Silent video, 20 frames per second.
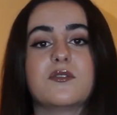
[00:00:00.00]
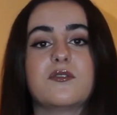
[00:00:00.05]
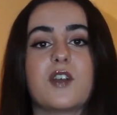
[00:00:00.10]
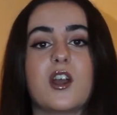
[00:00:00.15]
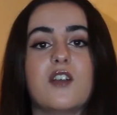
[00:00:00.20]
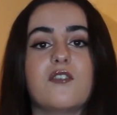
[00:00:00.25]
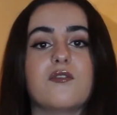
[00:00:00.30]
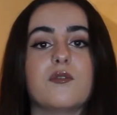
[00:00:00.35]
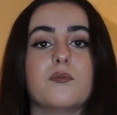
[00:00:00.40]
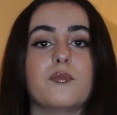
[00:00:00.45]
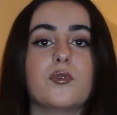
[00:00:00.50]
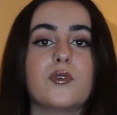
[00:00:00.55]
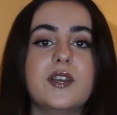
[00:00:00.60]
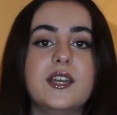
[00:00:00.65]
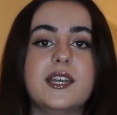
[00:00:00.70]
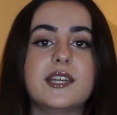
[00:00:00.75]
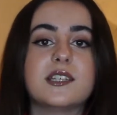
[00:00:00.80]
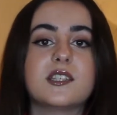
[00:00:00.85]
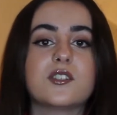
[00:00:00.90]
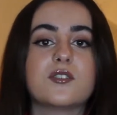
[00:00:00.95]
go from
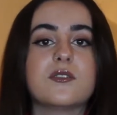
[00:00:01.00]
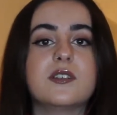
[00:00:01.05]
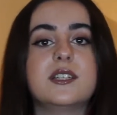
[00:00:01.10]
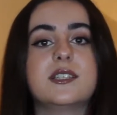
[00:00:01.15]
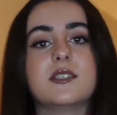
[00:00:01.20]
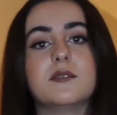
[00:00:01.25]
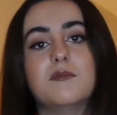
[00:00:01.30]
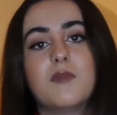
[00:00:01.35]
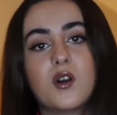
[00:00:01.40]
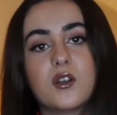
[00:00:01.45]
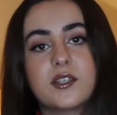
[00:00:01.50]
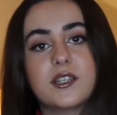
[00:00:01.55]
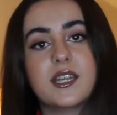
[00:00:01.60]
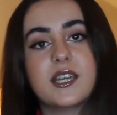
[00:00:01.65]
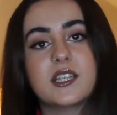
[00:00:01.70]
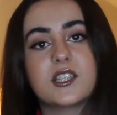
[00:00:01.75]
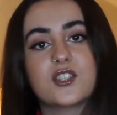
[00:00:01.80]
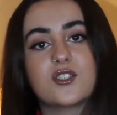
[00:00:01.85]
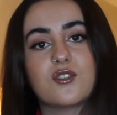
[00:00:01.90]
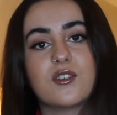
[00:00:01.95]
prehistory to modern
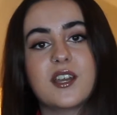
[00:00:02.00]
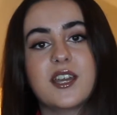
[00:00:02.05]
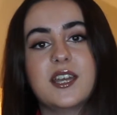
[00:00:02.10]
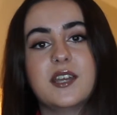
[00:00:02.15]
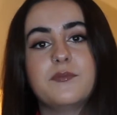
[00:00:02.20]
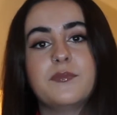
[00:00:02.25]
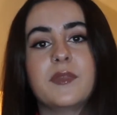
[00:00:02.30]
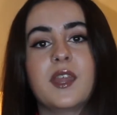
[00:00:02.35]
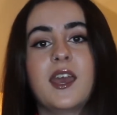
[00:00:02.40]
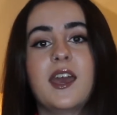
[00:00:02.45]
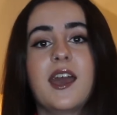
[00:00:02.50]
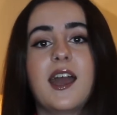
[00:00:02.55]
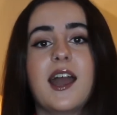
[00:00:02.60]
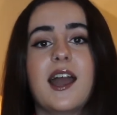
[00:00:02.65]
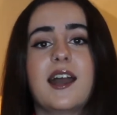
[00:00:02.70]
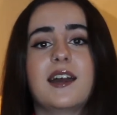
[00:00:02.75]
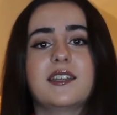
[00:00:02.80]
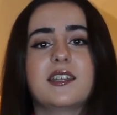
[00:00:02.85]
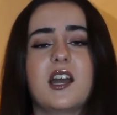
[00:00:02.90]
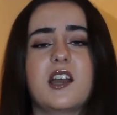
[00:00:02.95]
history,
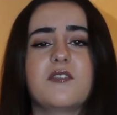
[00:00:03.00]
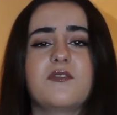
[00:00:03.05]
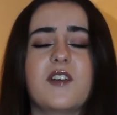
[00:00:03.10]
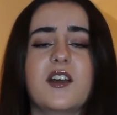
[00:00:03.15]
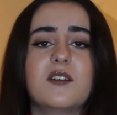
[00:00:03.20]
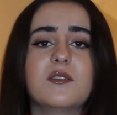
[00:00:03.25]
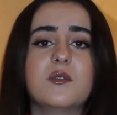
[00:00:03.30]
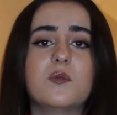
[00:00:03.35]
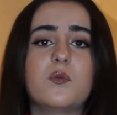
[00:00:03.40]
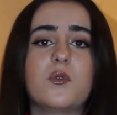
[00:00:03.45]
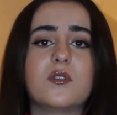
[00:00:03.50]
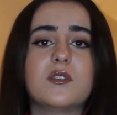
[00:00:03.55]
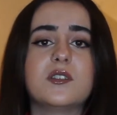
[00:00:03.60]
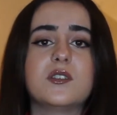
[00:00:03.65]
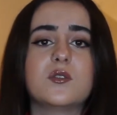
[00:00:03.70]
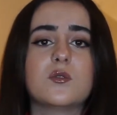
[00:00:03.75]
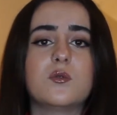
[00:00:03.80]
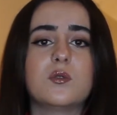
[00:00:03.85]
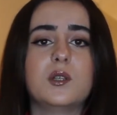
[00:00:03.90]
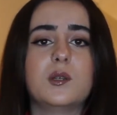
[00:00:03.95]
and I found the
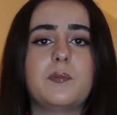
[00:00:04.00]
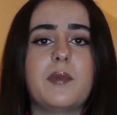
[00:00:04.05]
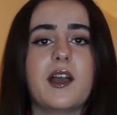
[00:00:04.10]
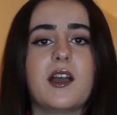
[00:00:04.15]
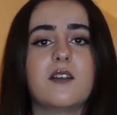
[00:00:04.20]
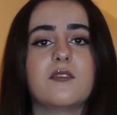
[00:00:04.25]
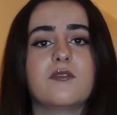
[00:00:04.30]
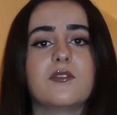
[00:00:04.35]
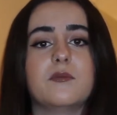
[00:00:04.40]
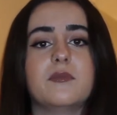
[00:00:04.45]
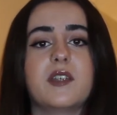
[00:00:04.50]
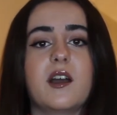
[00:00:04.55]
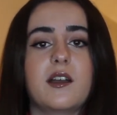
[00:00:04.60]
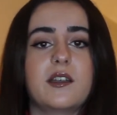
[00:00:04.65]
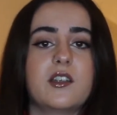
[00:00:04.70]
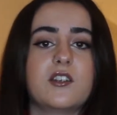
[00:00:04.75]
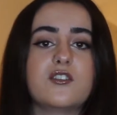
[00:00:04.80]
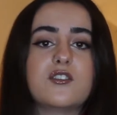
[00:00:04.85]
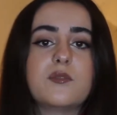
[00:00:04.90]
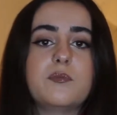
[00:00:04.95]
ones all about from
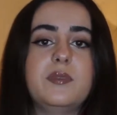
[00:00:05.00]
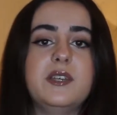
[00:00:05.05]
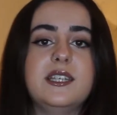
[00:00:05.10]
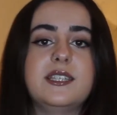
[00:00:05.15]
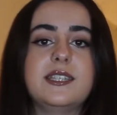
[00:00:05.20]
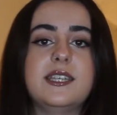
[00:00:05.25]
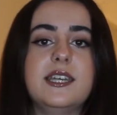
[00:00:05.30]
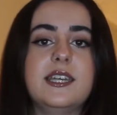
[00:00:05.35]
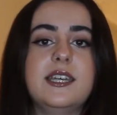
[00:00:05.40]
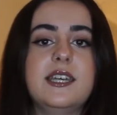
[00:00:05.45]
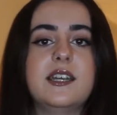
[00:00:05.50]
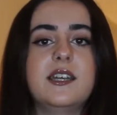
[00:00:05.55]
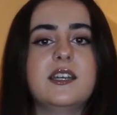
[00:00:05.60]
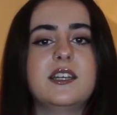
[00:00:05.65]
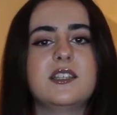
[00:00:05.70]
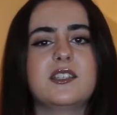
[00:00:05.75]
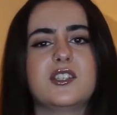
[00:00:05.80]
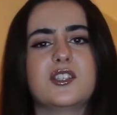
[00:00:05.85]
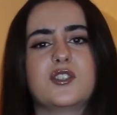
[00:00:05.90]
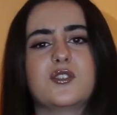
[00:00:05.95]
900 BC
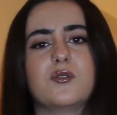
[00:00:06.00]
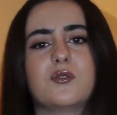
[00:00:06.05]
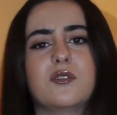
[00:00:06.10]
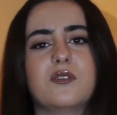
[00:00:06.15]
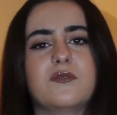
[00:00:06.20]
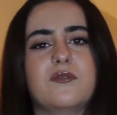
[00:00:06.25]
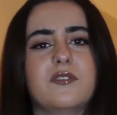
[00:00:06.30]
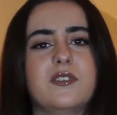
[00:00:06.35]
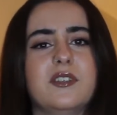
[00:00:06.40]
to sort of